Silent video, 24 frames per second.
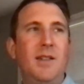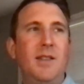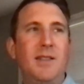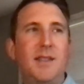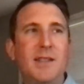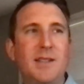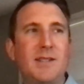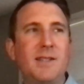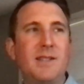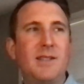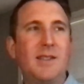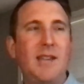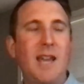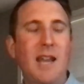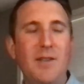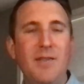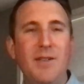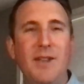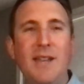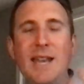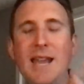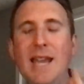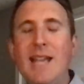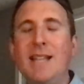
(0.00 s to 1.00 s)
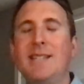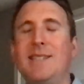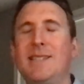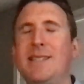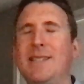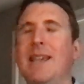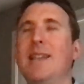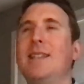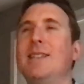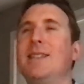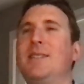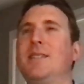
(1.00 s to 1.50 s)
This kind of innate
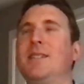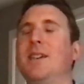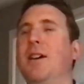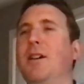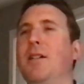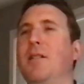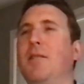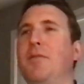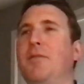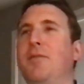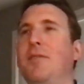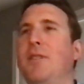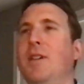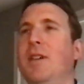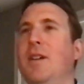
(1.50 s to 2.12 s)
sense of